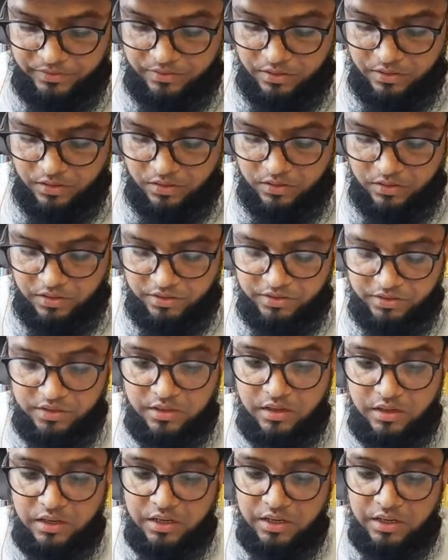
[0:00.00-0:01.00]
this
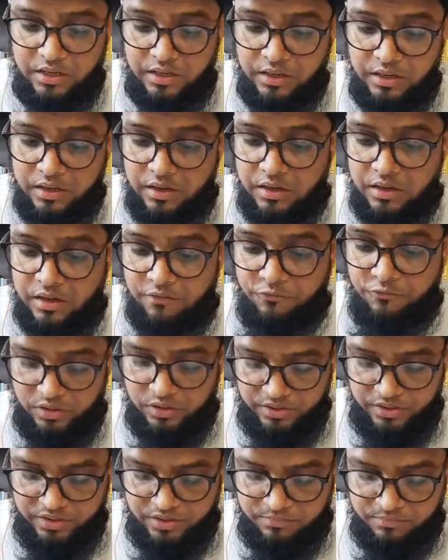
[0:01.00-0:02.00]

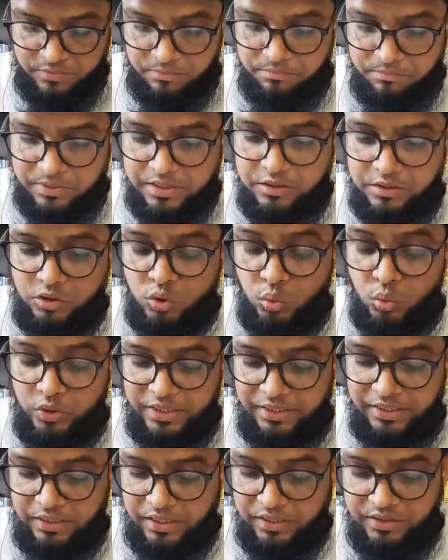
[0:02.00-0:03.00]
aphorism number
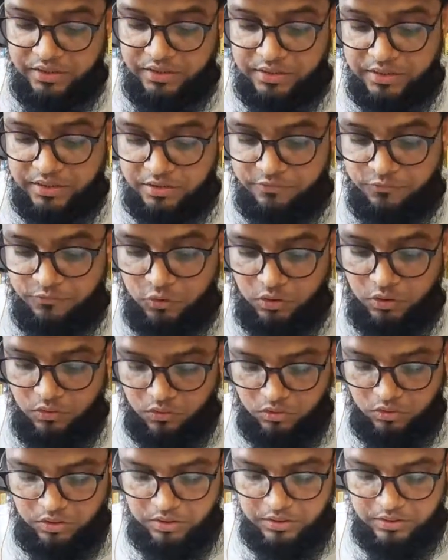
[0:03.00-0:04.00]
236
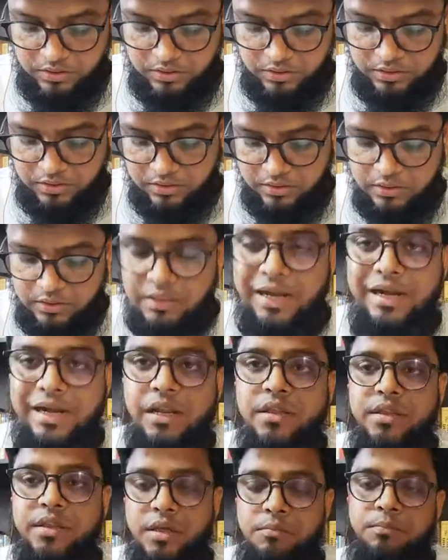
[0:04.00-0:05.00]
footnote, that
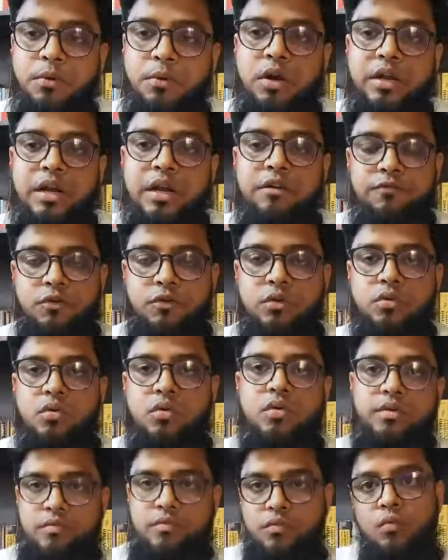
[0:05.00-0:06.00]
is important for
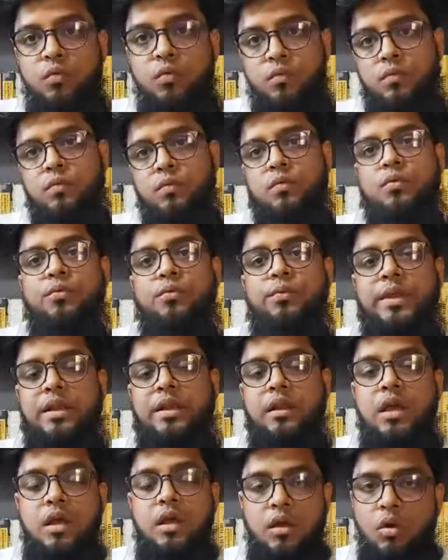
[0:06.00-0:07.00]
those who
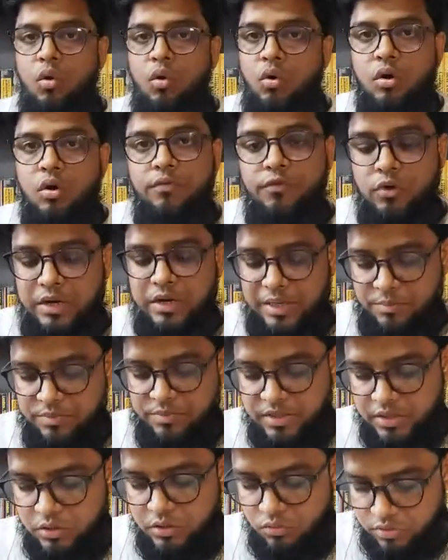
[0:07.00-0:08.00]
will go for
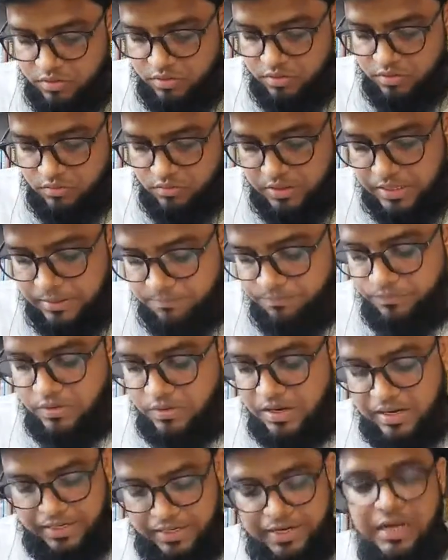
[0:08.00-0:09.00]
MCQs. Okay,
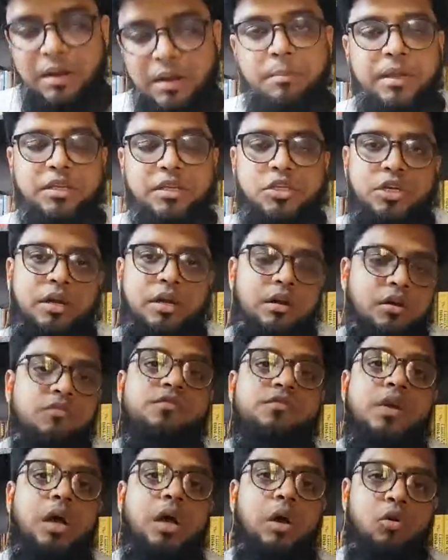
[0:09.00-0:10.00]
again a mention
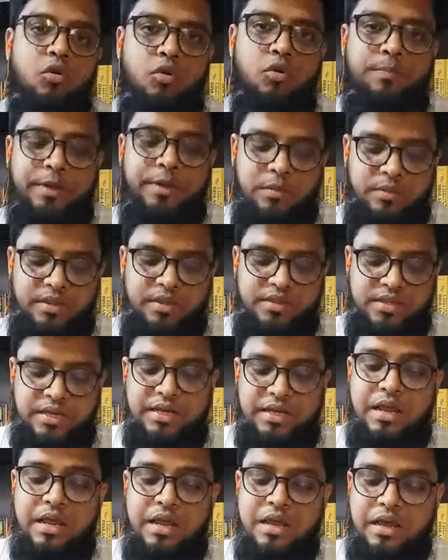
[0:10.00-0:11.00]
of opium is
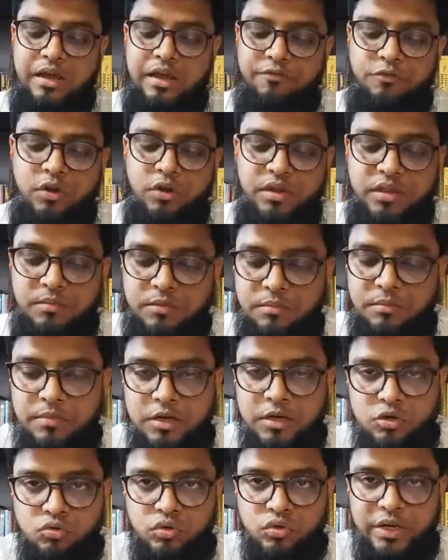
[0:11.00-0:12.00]
there, aphorism
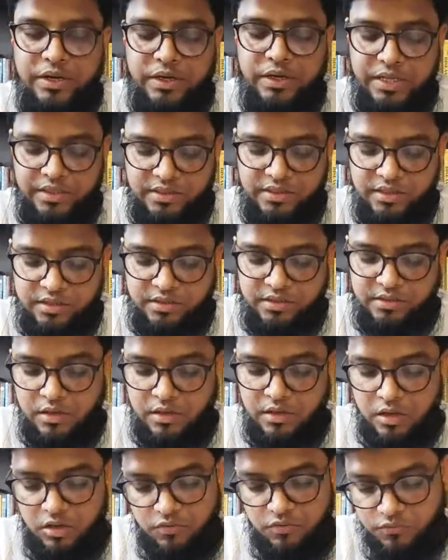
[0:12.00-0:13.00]
number 236
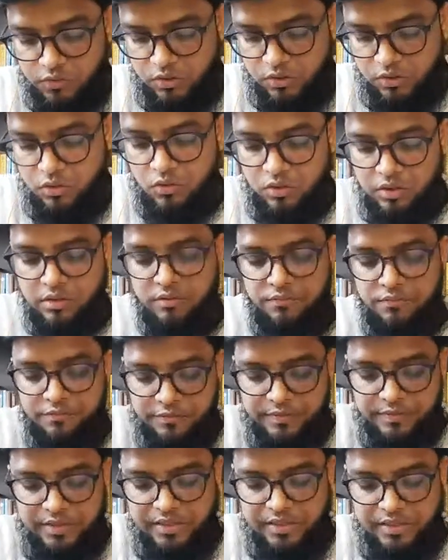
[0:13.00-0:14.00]
footnote.
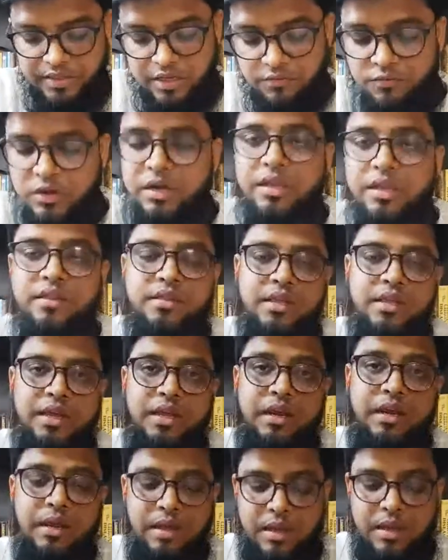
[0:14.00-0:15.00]
We will see what is
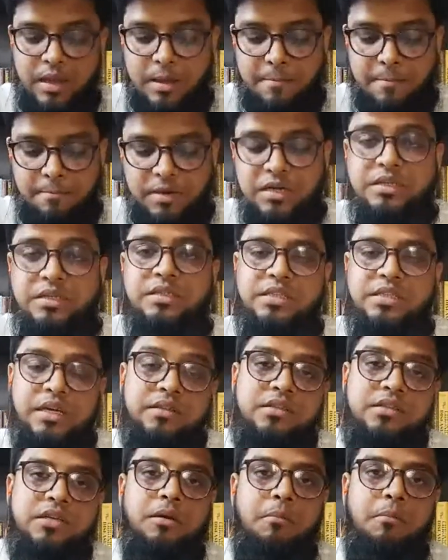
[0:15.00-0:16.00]
there, but
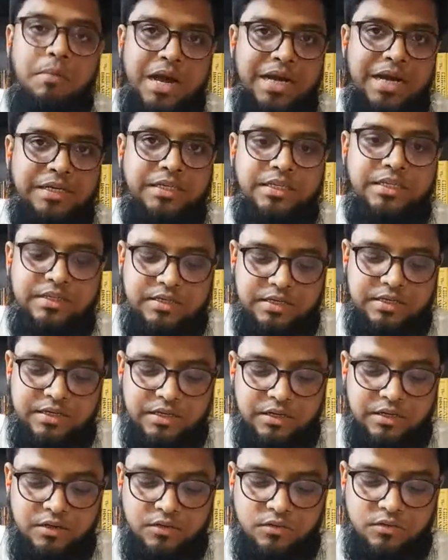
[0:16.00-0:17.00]
just mark it.
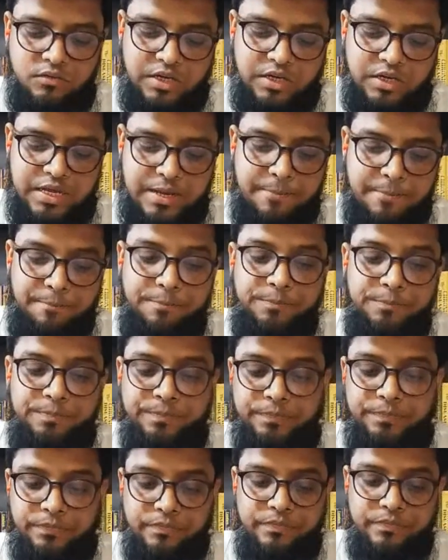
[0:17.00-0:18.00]
Okay,
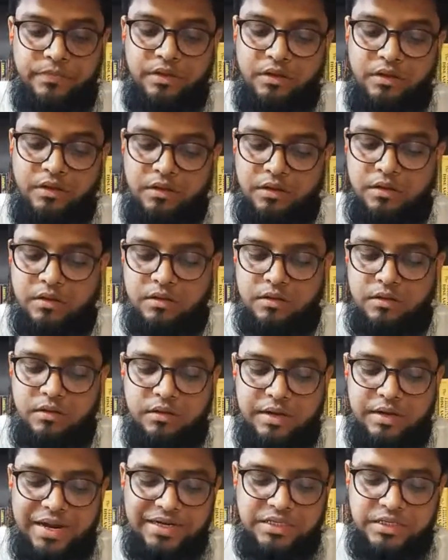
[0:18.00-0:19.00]

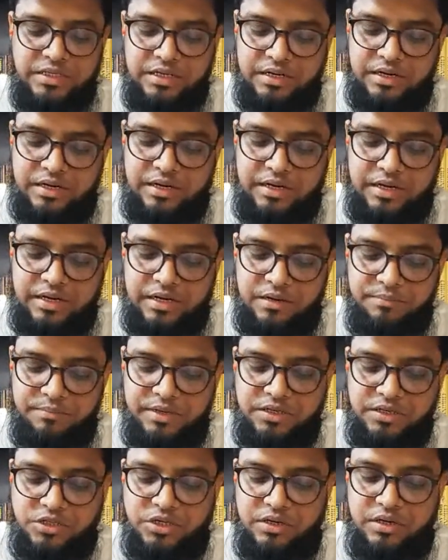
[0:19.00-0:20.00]
right here again a
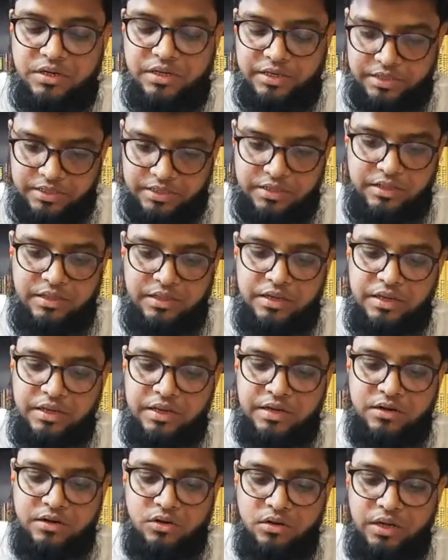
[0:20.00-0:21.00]
mention in
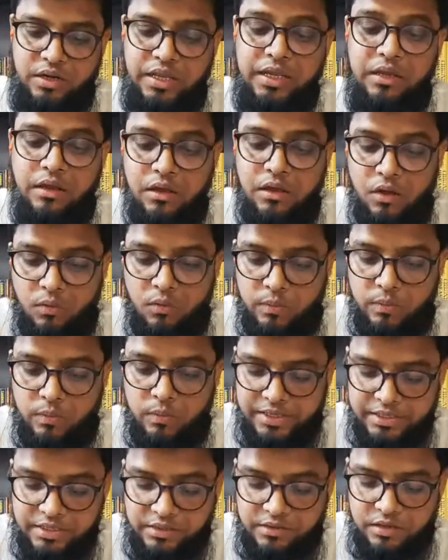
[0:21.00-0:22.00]
here only
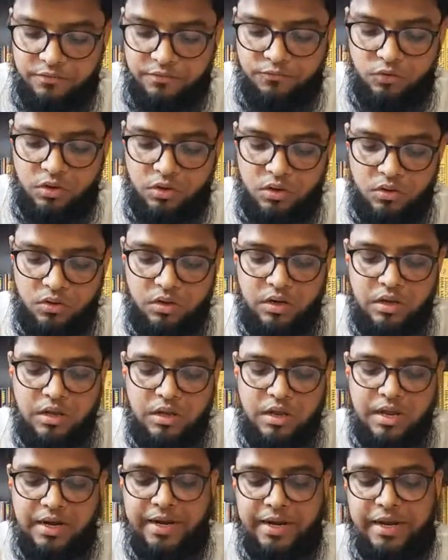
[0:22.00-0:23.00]
183 footnote,
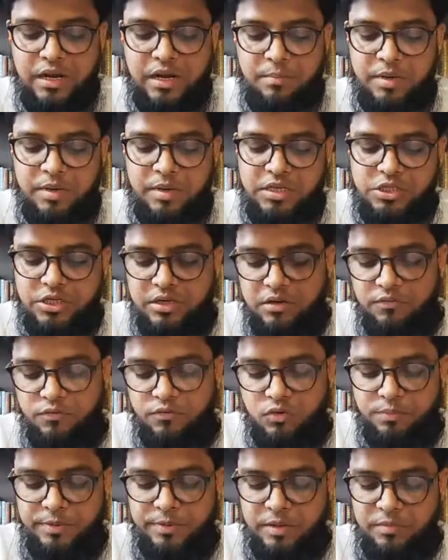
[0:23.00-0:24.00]
again a mention of
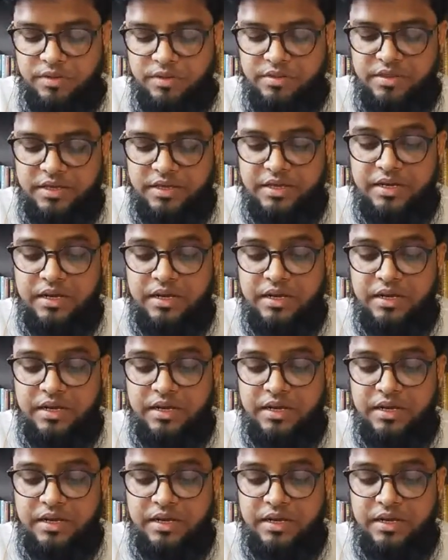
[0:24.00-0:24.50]
opium is there in